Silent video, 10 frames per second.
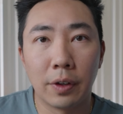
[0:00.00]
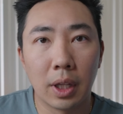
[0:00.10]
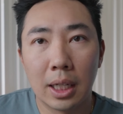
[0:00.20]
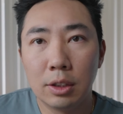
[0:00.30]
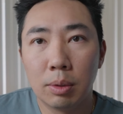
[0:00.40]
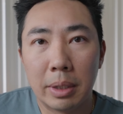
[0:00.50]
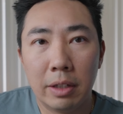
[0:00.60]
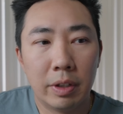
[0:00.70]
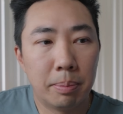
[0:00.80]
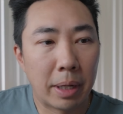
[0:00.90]
for the lights from
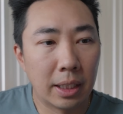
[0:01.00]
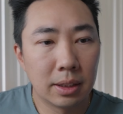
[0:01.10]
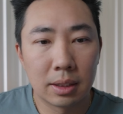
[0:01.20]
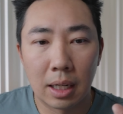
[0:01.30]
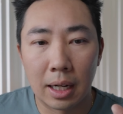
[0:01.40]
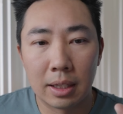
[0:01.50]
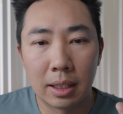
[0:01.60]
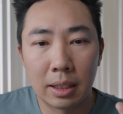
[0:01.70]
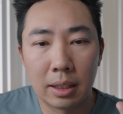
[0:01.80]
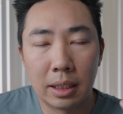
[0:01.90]
EVBASE, I
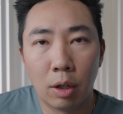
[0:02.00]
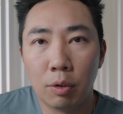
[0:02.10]
think the